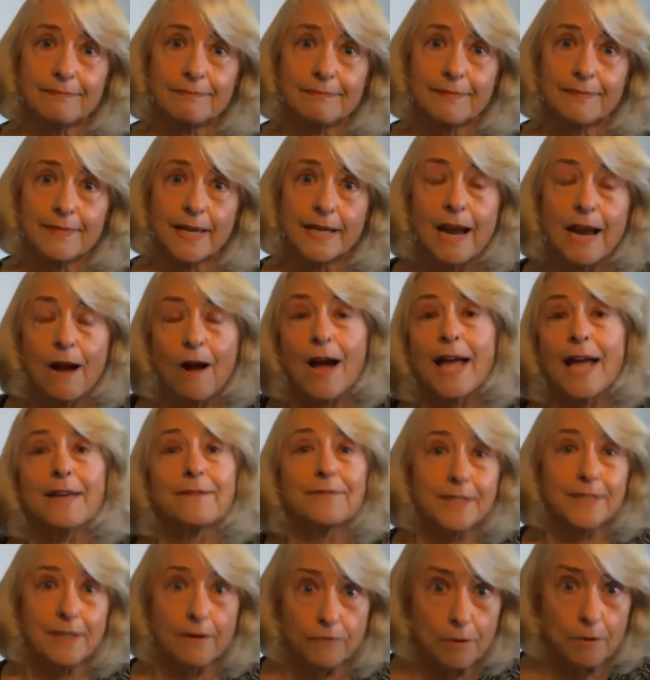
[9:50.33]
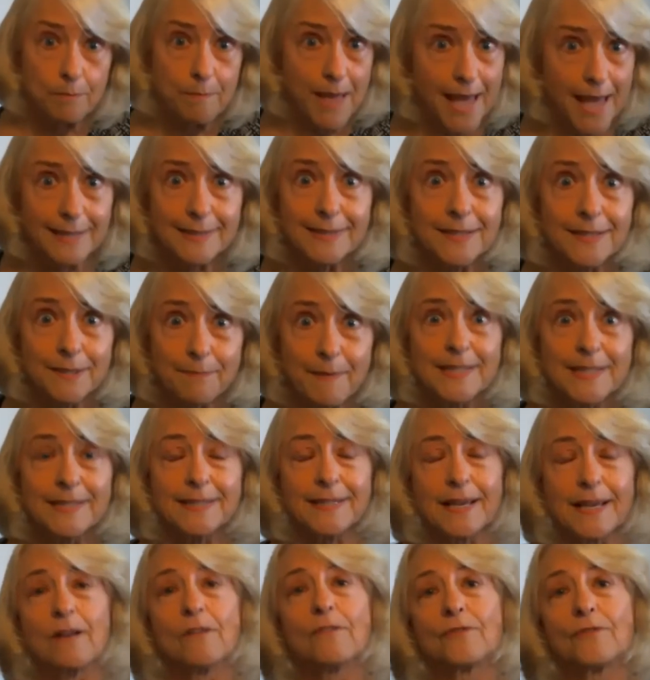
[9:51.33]
Now, I have several patents
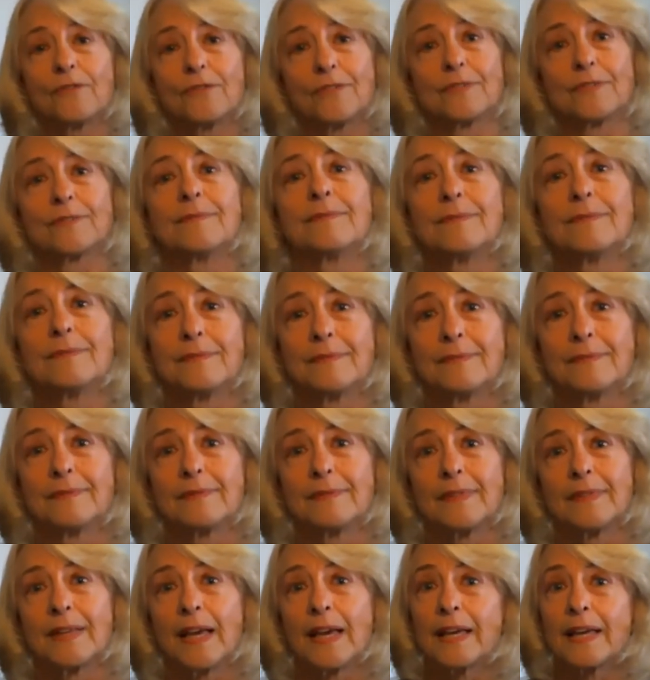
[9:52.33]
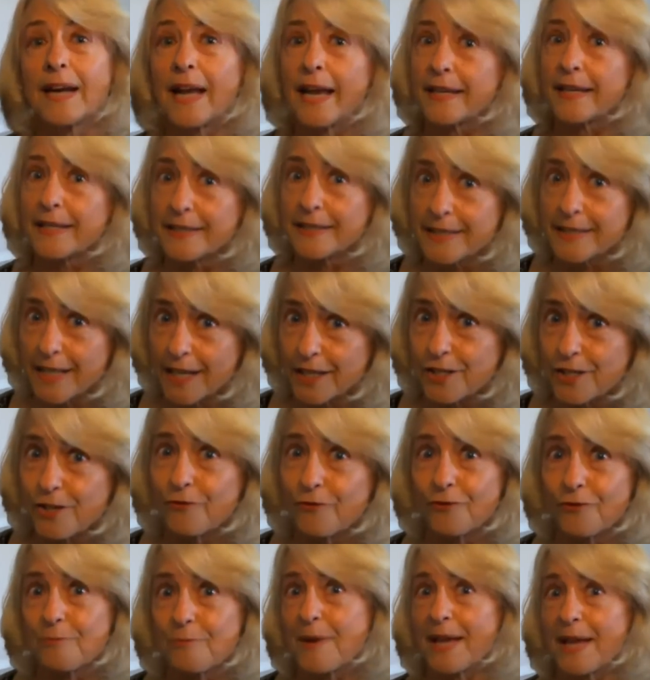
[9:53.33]
myself, and I can tell you
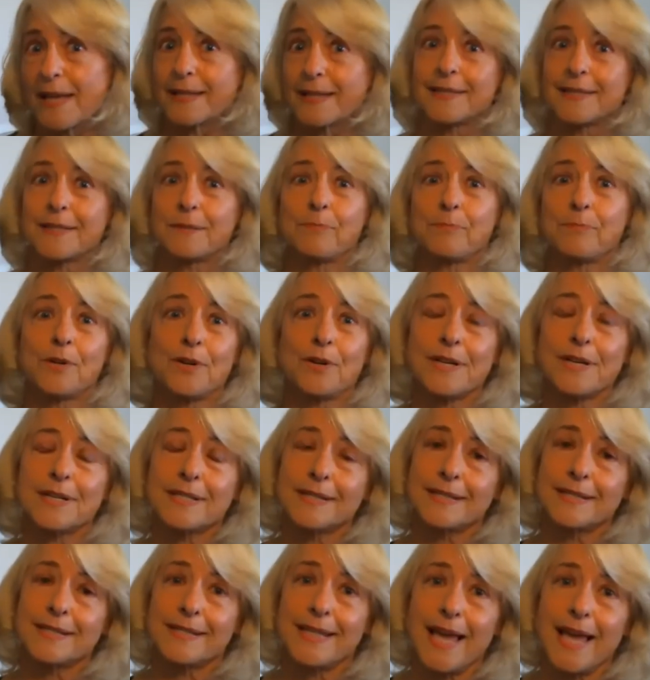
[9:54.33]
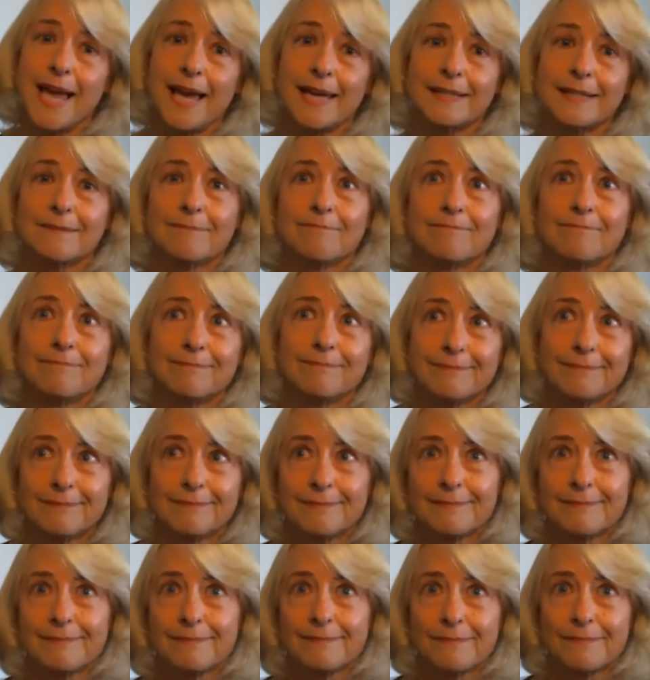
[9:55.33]
from my experience that
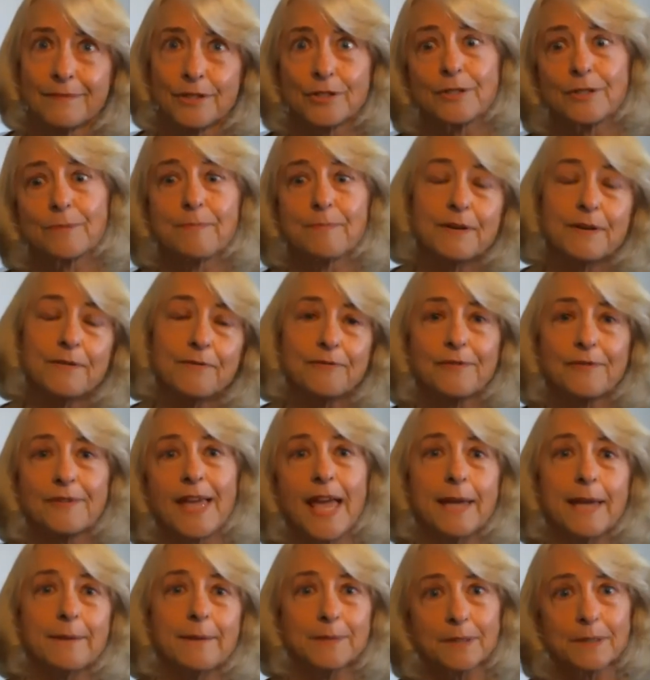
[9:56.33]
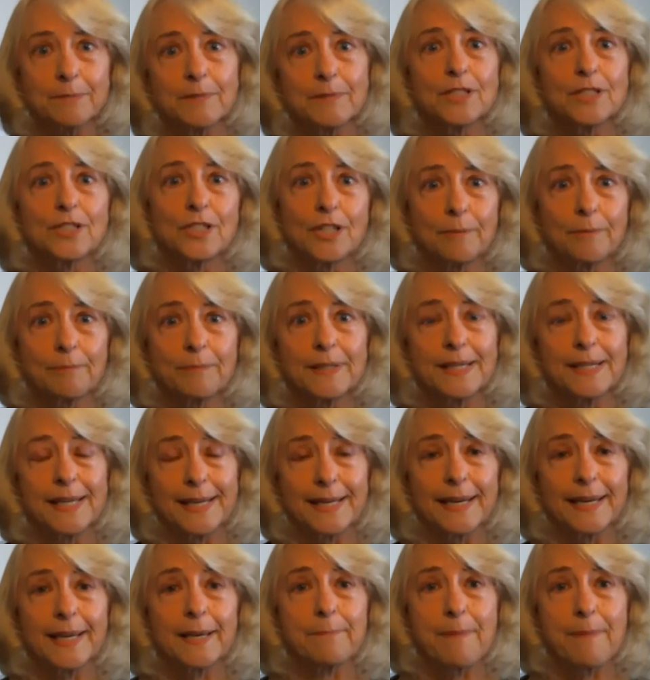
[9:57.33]
there's a bit of gamesmanship in
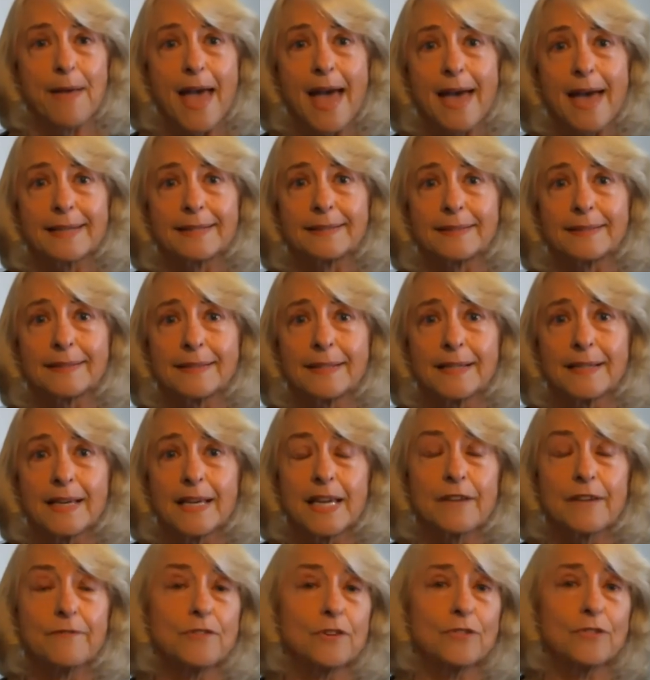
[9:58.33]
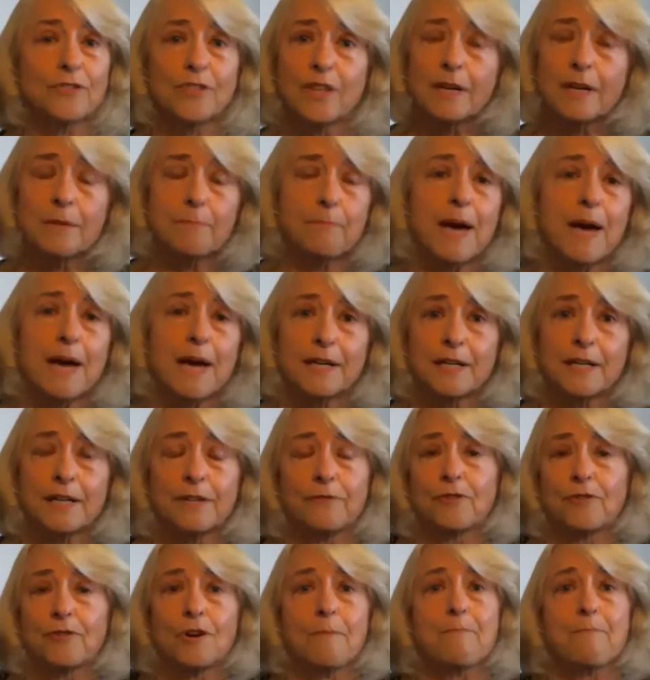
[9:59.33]
getting a patent. If you think about it,
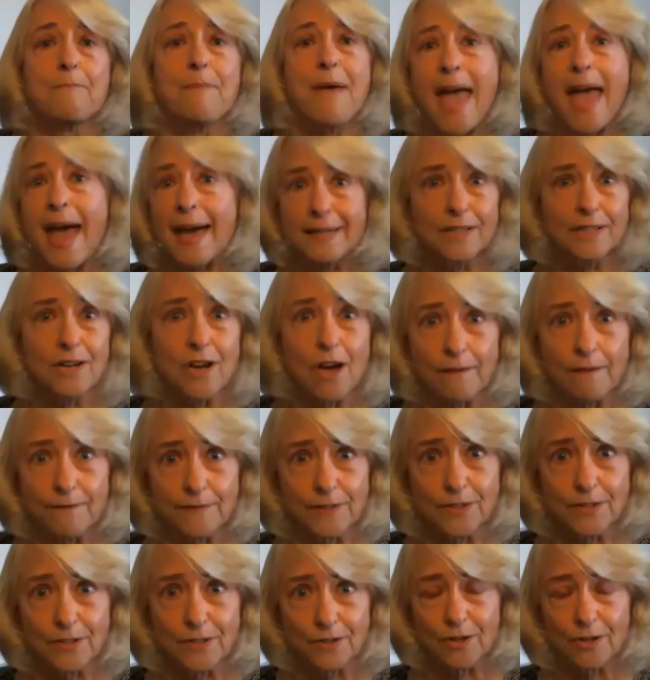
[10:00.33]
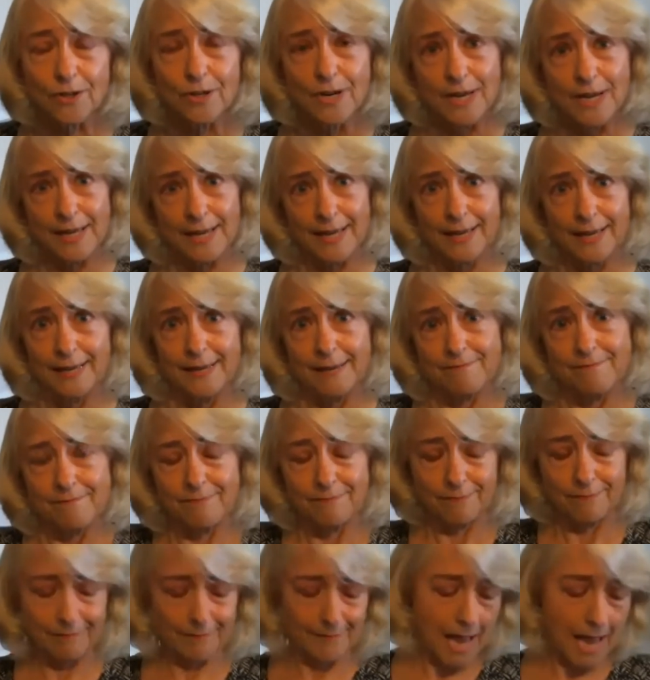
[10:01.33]
if you're a patent officer,
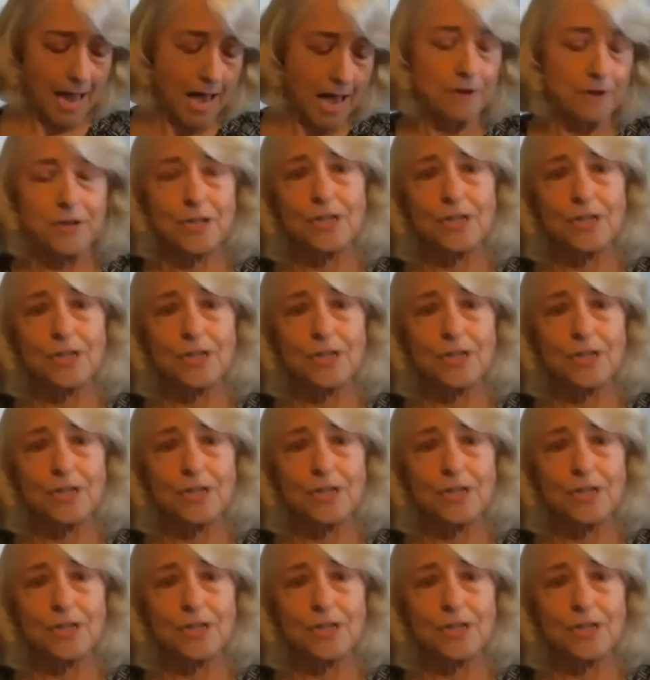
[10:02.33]
how do